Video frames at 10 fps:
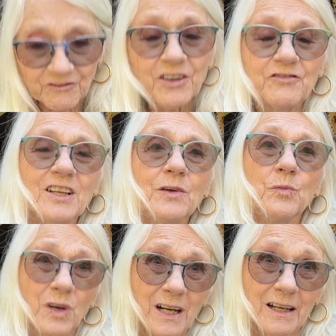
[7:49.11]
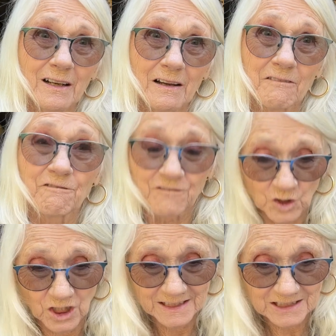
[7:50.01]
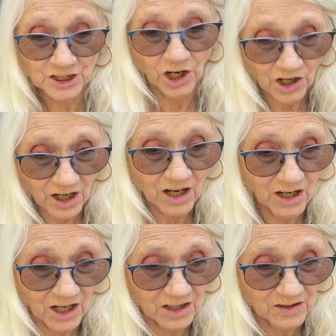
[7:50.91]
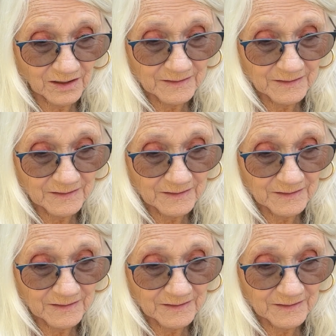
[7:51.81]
51-foot tall